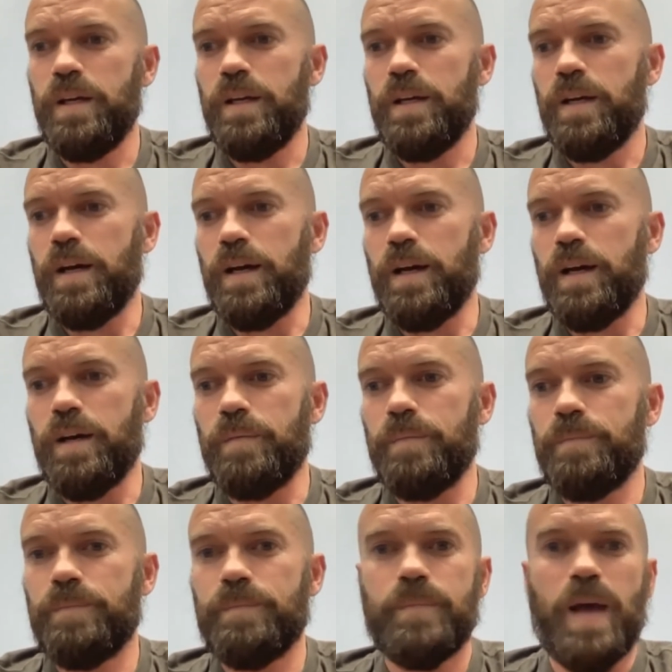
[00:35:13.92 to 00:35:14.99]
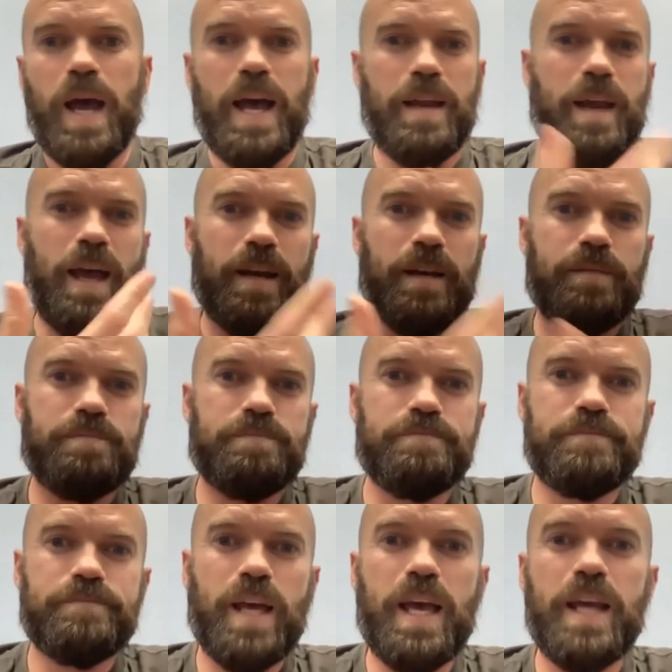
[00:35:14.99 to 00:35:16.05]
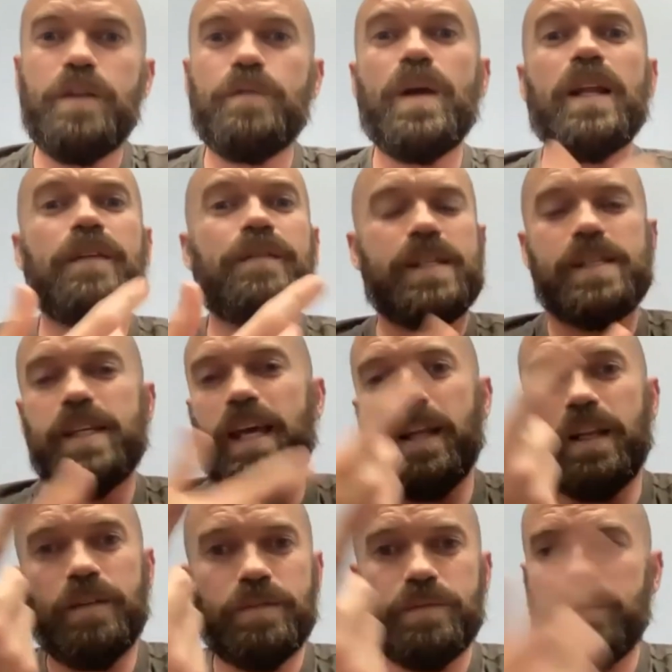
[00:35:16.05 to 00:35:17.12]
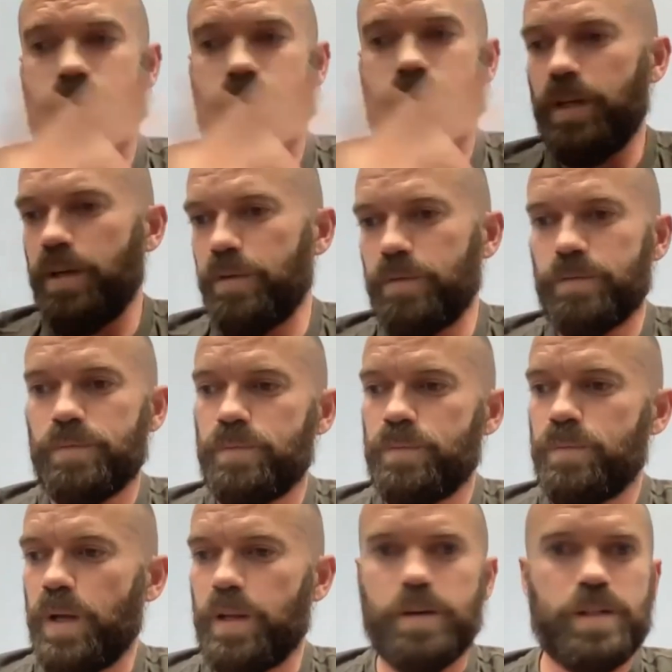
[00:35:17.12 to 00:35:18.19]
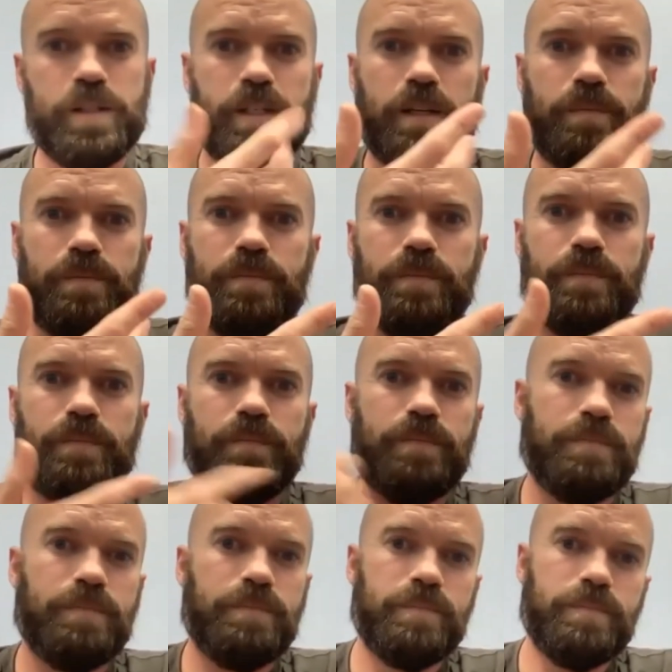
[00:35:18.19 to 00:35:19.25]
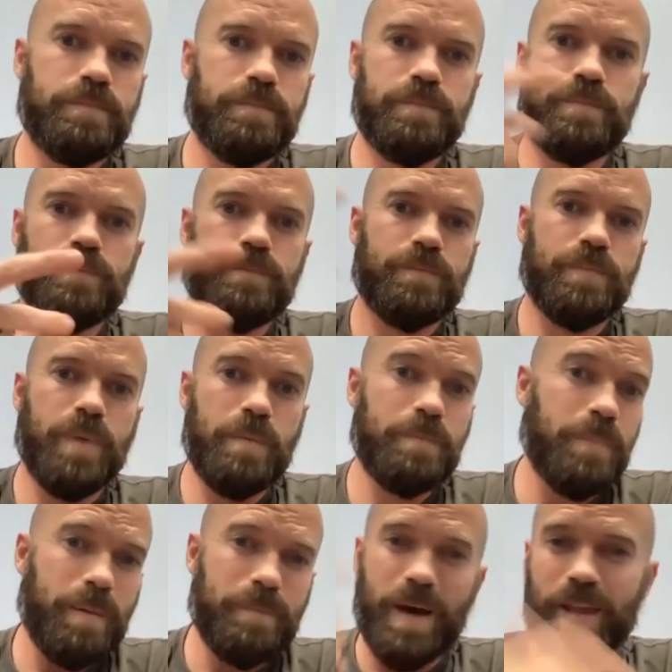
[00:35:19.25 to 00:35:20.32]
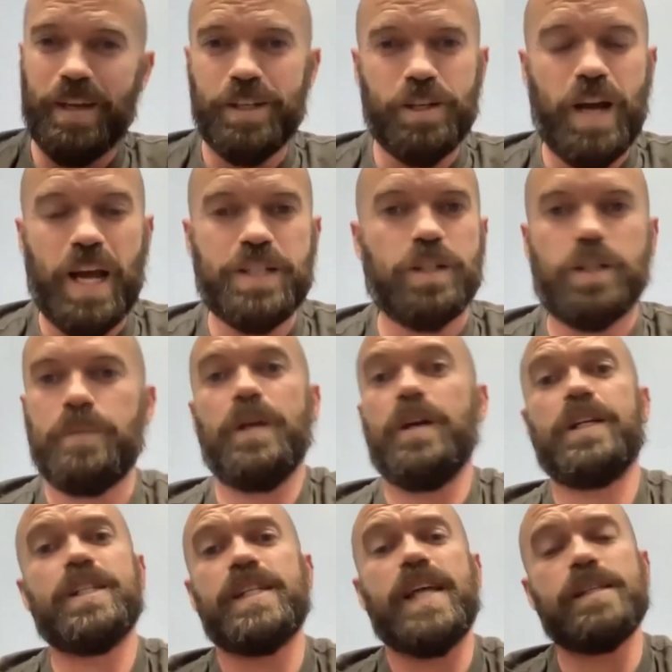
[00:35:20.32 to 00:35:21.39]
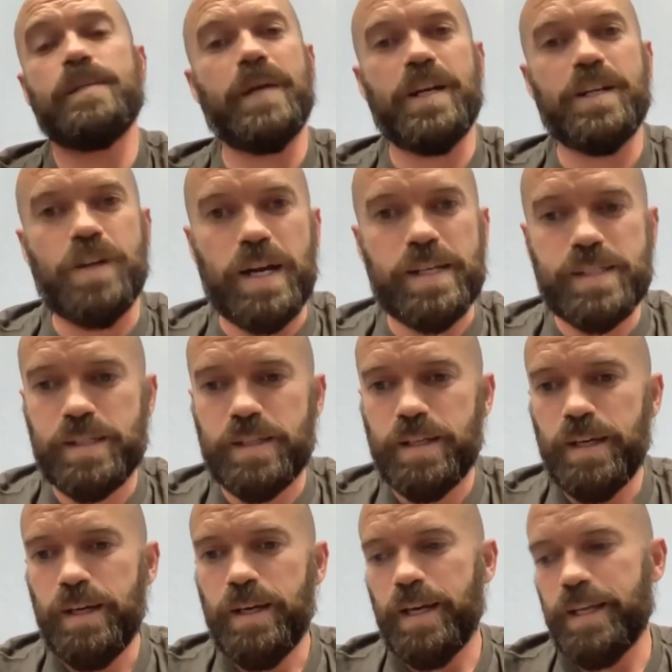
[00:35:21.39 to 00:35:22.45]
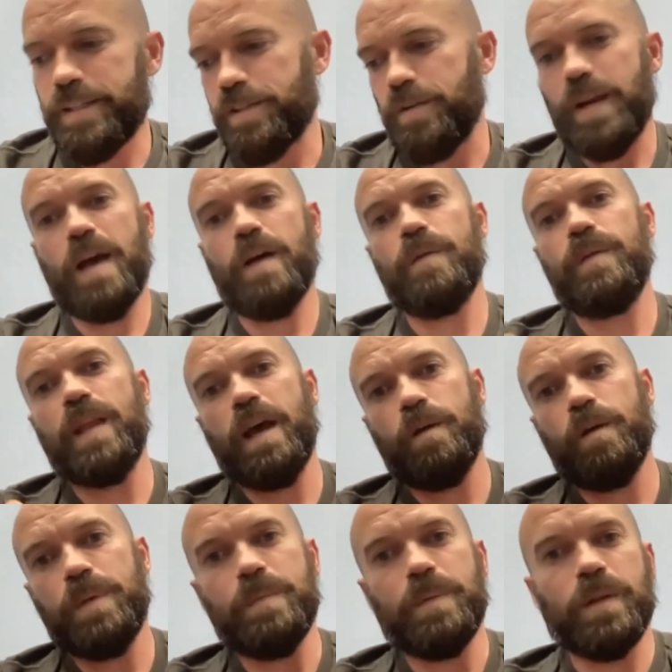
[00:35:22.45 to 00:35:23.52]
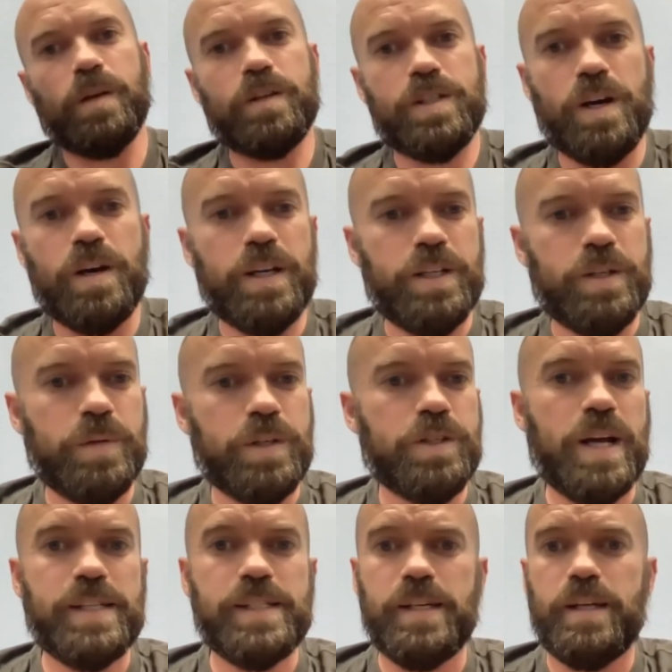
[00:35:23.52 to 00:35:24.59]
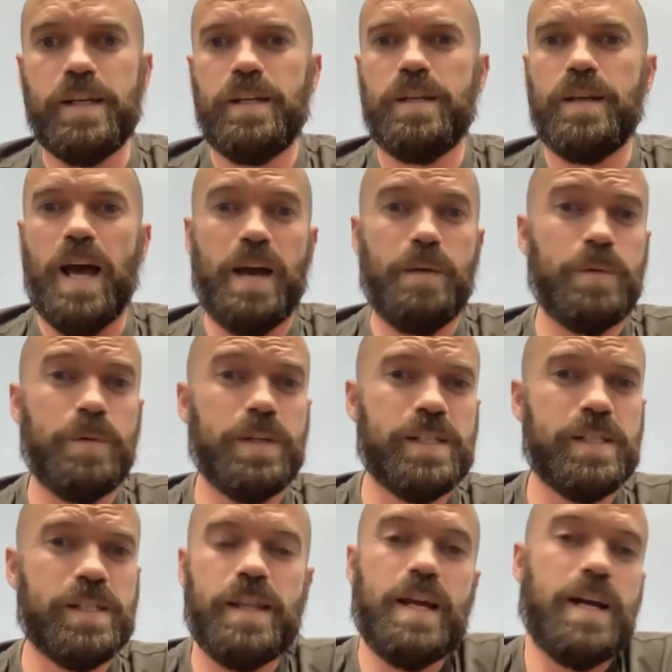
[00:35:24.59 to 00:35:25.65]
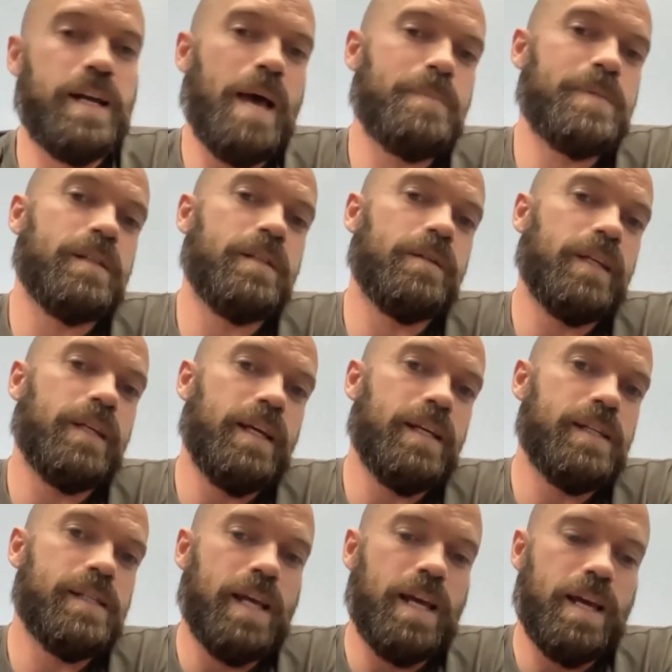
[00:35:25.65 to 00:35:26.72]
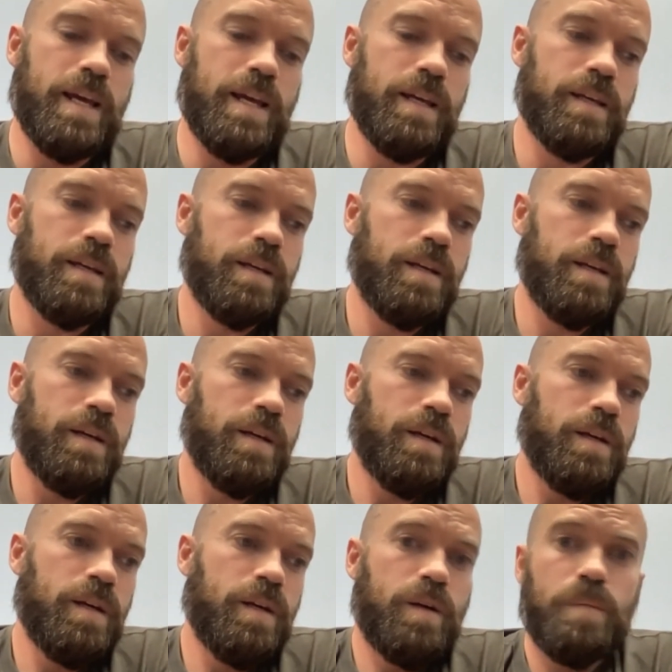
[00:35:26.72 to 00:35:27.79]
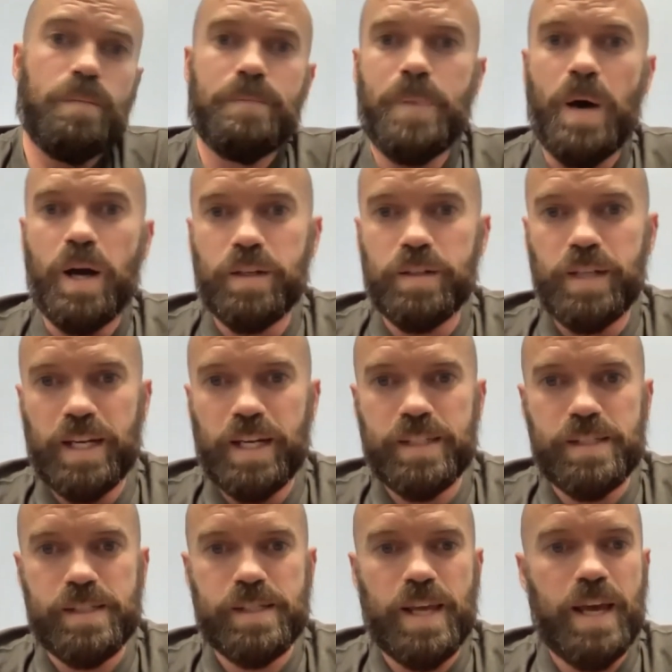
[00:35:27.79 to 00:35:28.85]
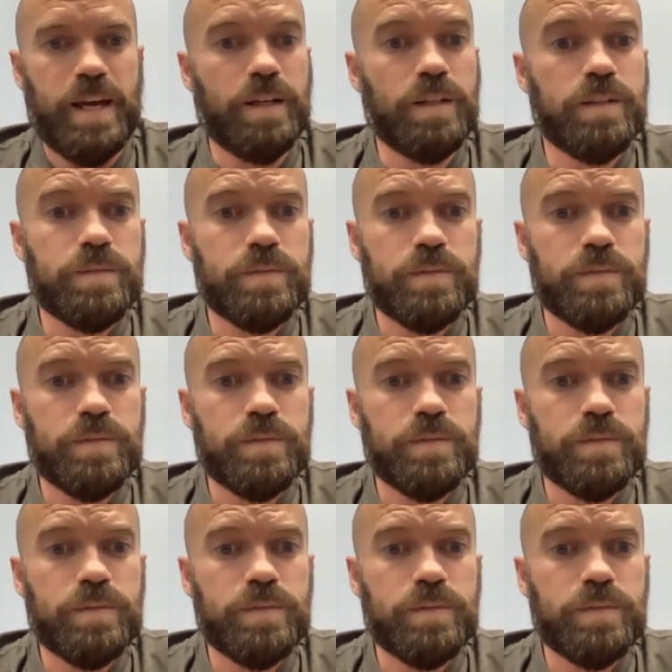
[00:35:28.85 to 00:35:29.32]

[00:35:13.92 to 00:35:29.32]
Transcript: at any relevant scale, whether it's by the international community, just hasn't been addressed. And so now people are starting to address it. I would say that it absolutely is a bottleneck to scale.